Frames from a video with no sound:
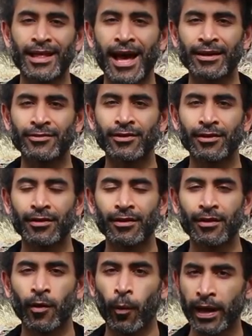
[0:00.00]
that
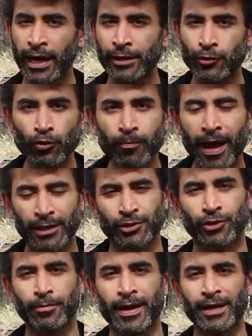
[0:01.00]
when I do
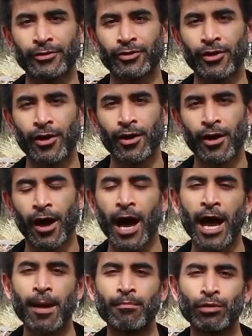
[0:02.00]
masturbate,
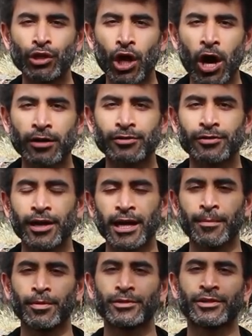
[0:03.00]
I am not
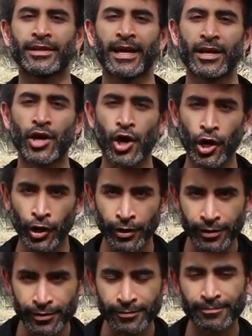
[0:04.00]
able to get
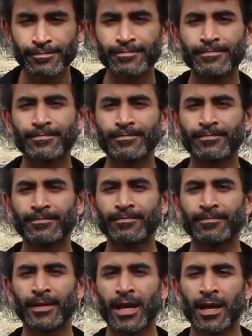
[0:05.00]
hard.
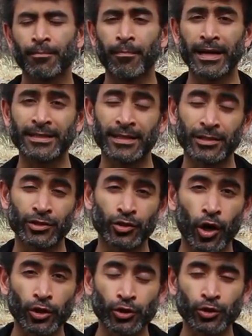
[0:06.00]
My
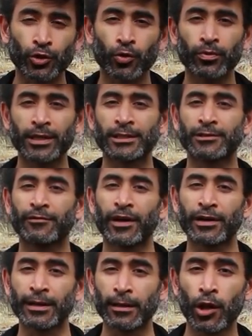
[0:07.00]
testosterone is
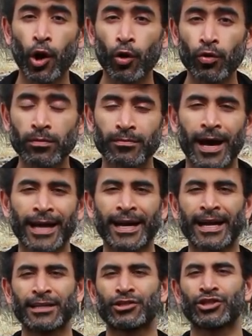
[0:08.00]
very low. I
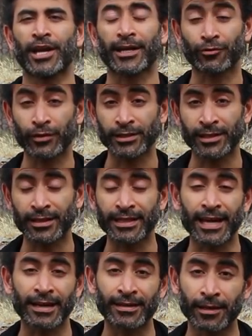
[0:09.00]
got it checked
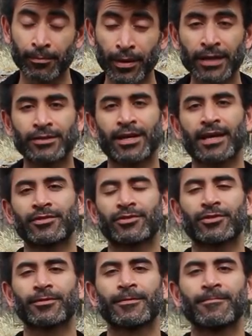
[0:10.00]
recently. I did a blood
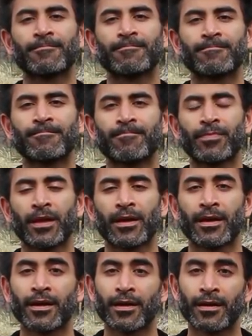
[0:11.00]
test.
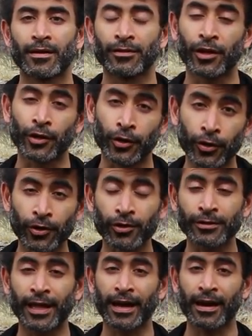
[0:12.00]
The
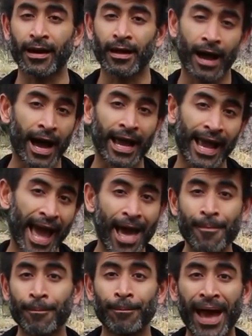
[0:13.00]
girl that I
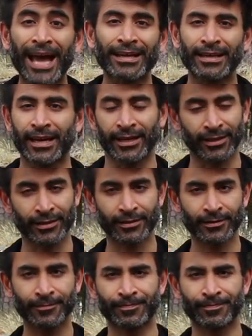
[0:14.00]
am banging